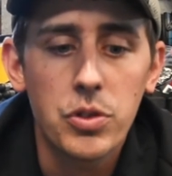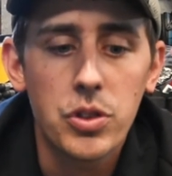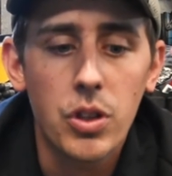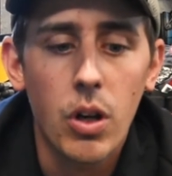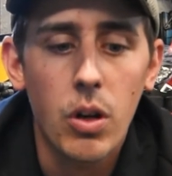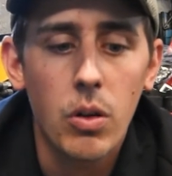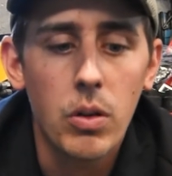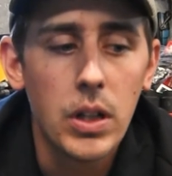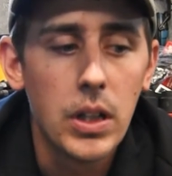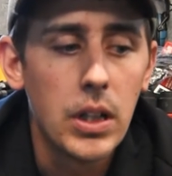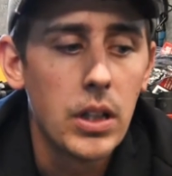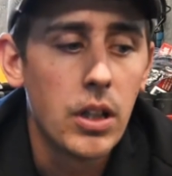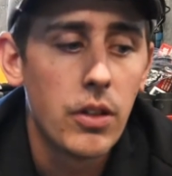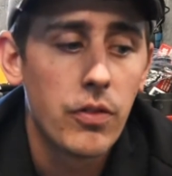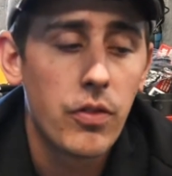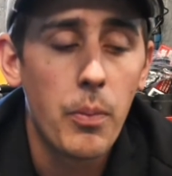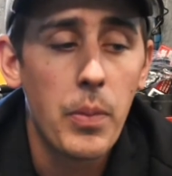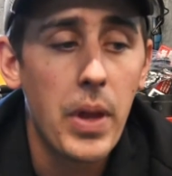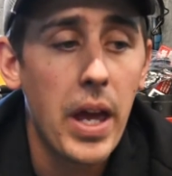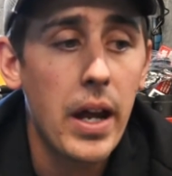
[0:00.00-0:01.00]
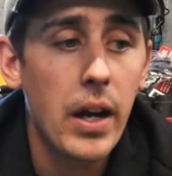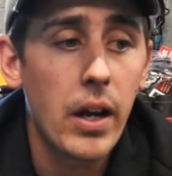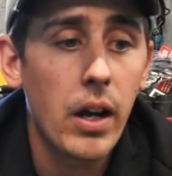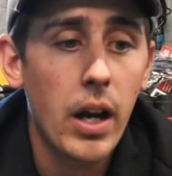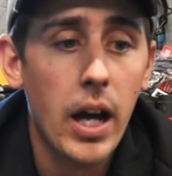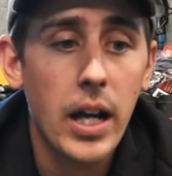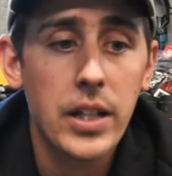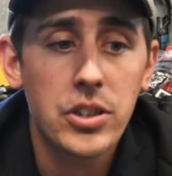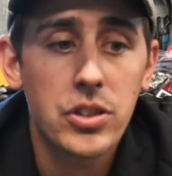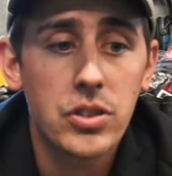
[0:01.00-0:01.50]
So from
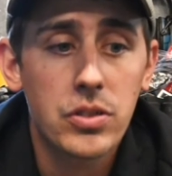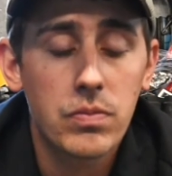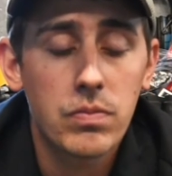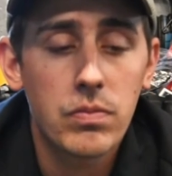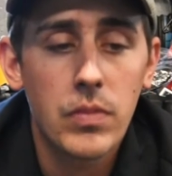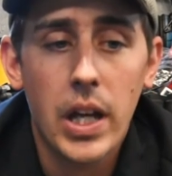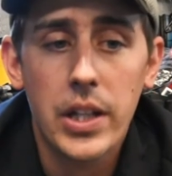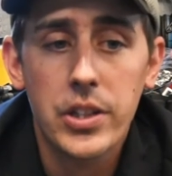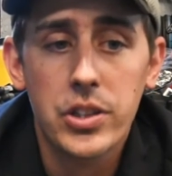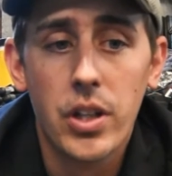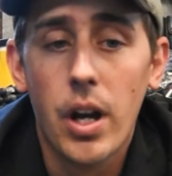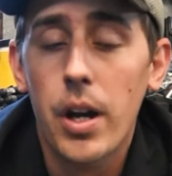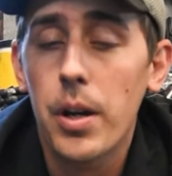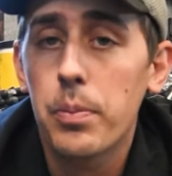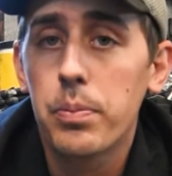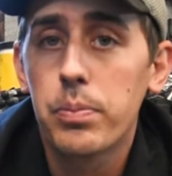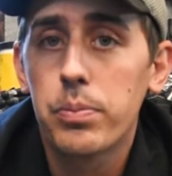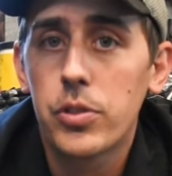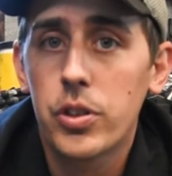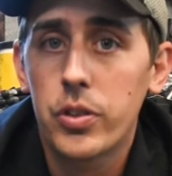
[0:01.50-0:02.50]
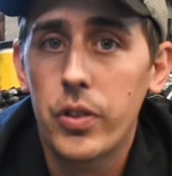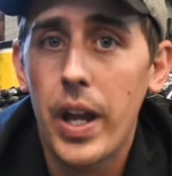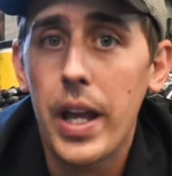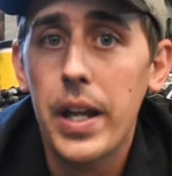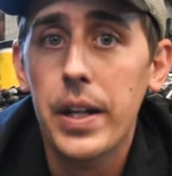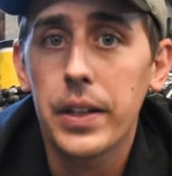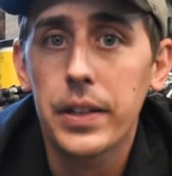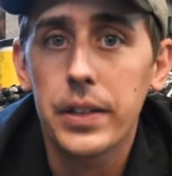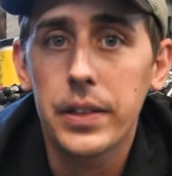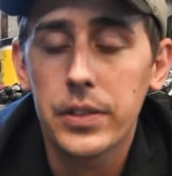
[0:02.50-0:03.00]
there, I started
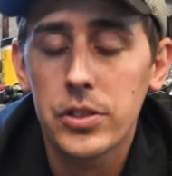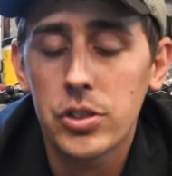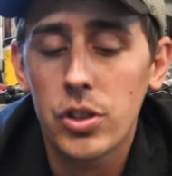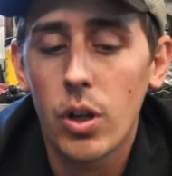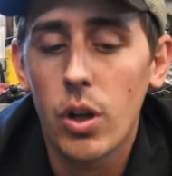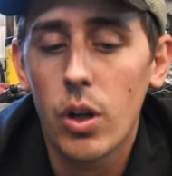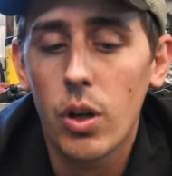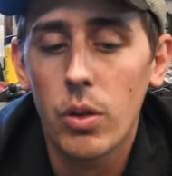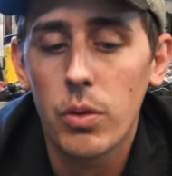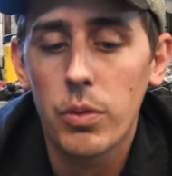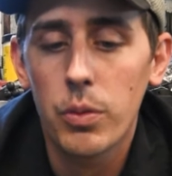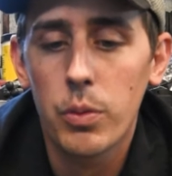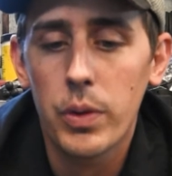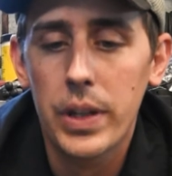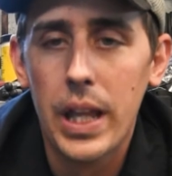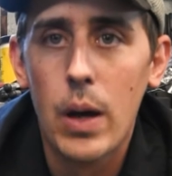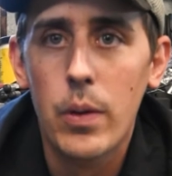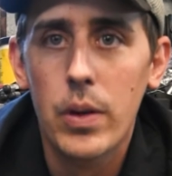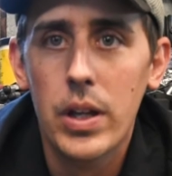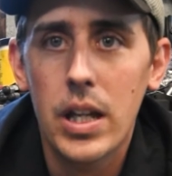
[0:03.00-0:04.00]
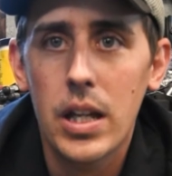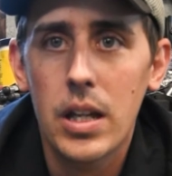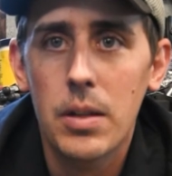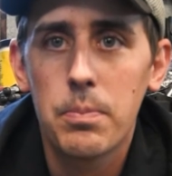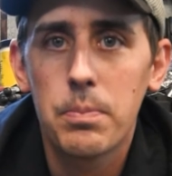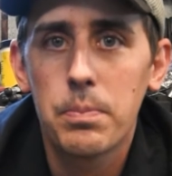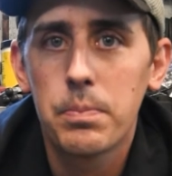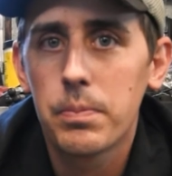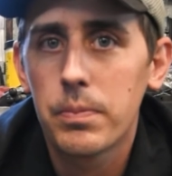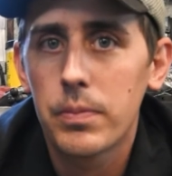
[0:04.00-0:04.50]
creating. So without
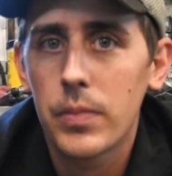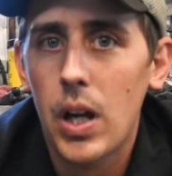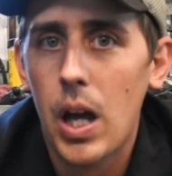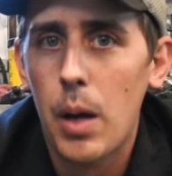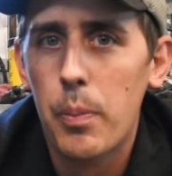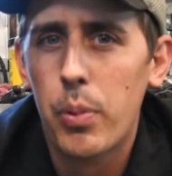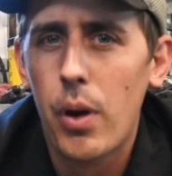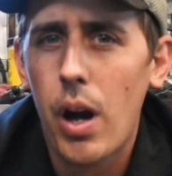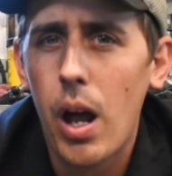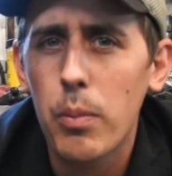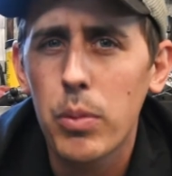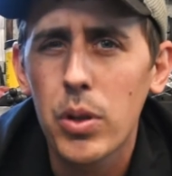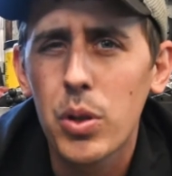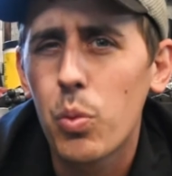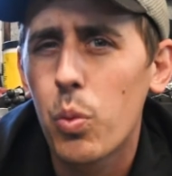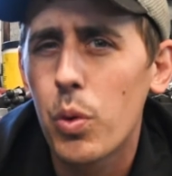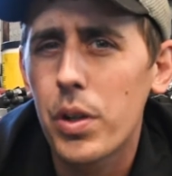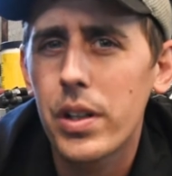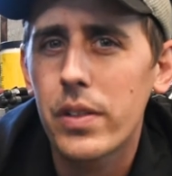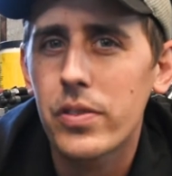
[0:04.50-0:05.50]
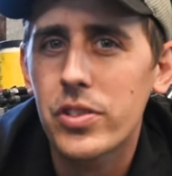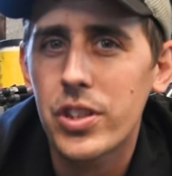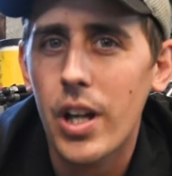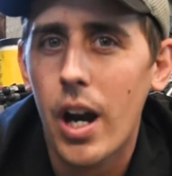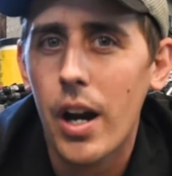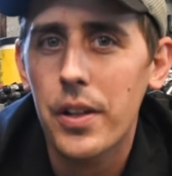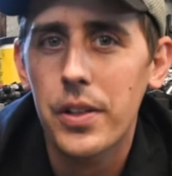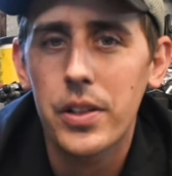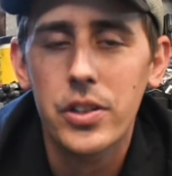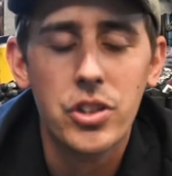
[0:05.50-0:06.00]
him, I probably wouldn't have
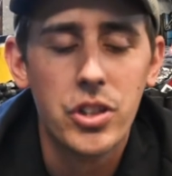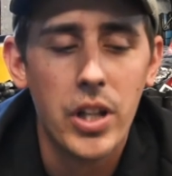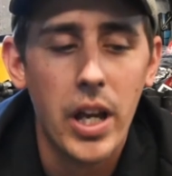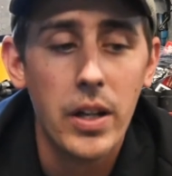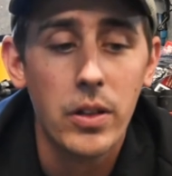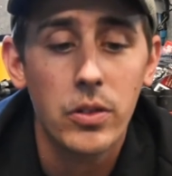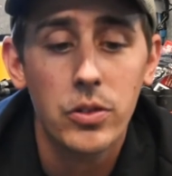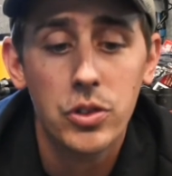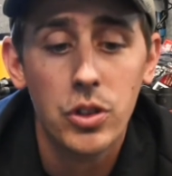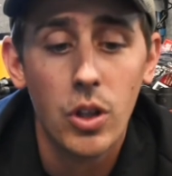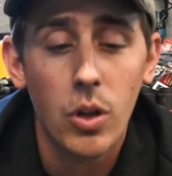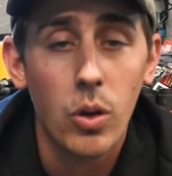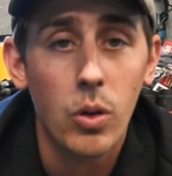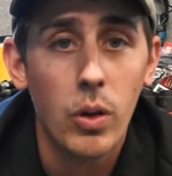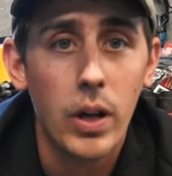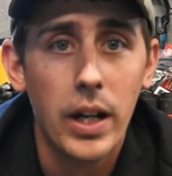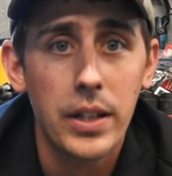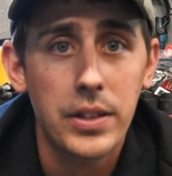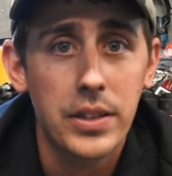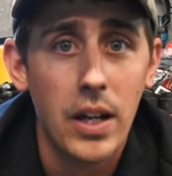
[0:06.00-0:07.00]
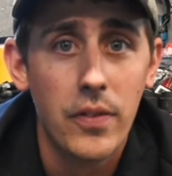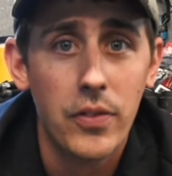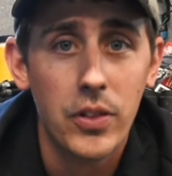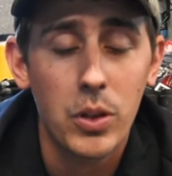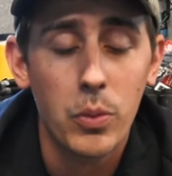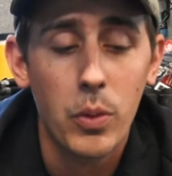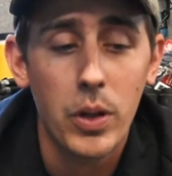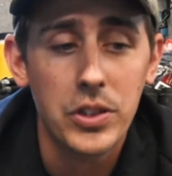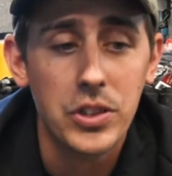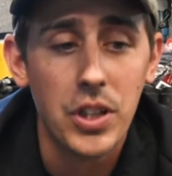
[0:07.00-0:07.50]
started this channel. So I
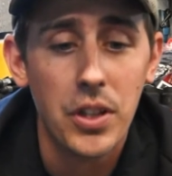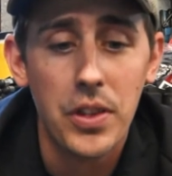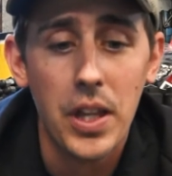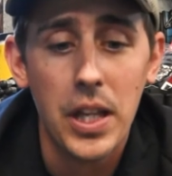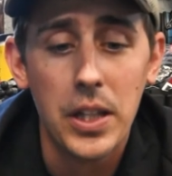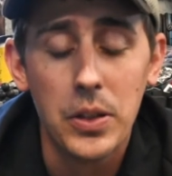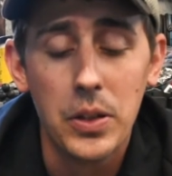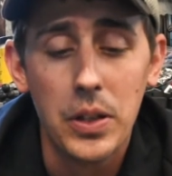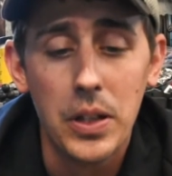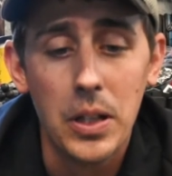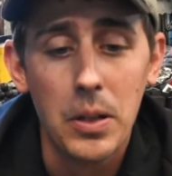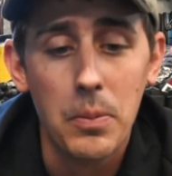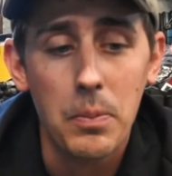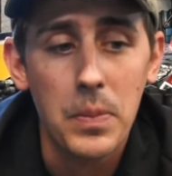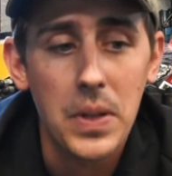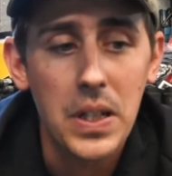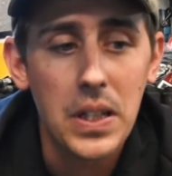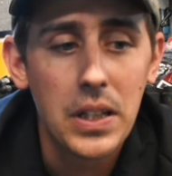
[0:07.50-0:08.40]
definitely want to say thank you to him.